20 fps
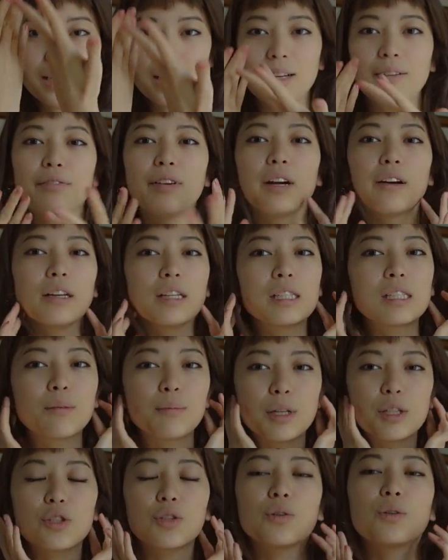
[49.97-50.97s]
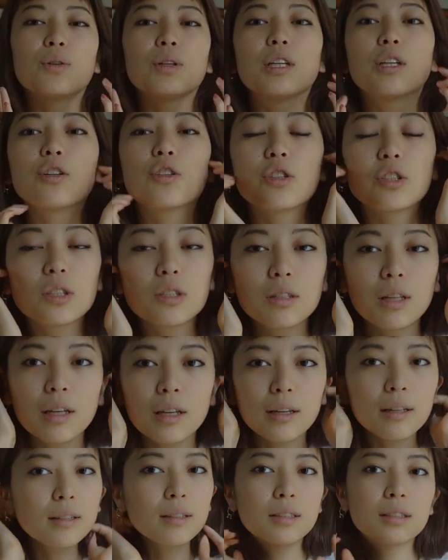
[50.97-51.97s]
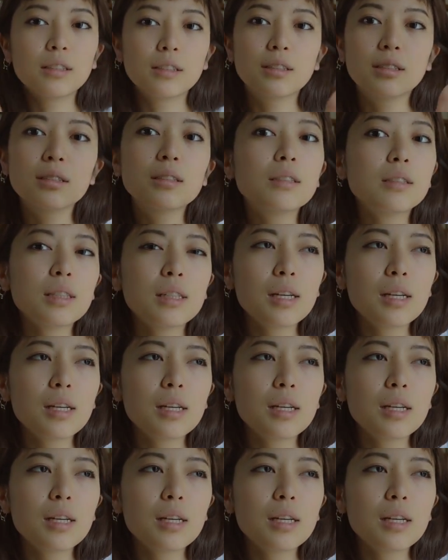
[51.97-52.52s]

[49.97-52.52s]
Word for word: a very symmetrical ear thing is,